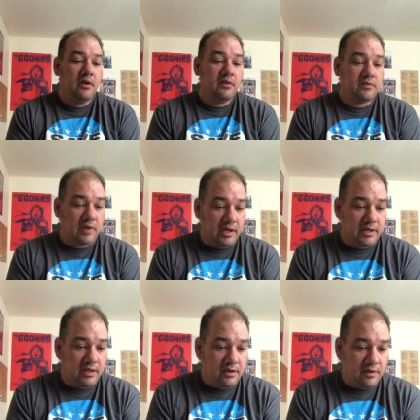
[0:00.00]

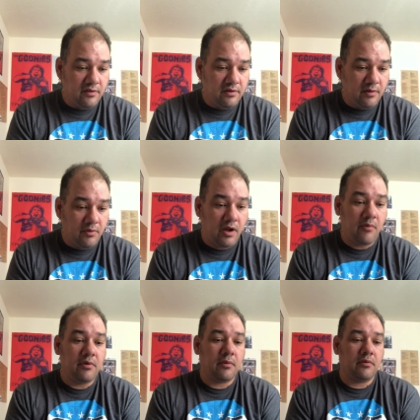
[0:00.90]
second in the
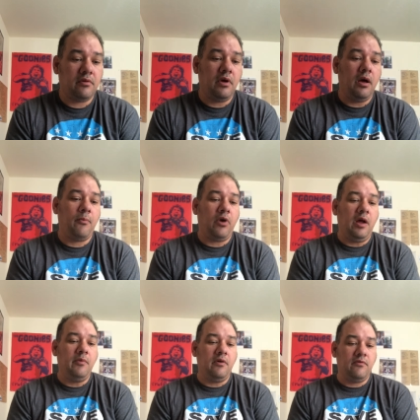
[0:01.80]
Democratic uh,
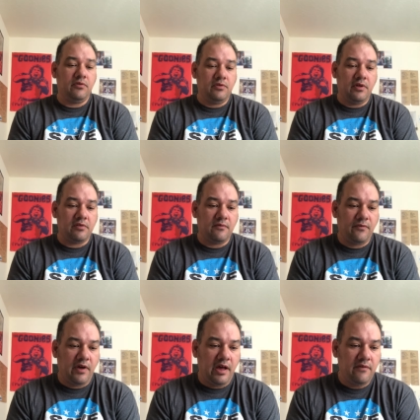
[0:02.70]
primary for
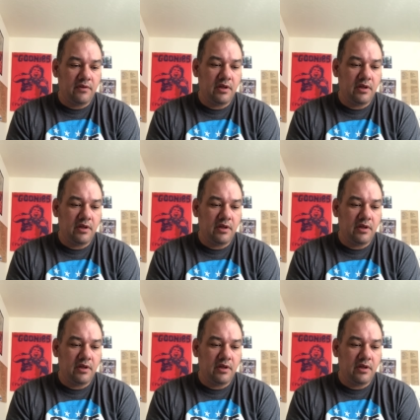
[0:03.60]
2005.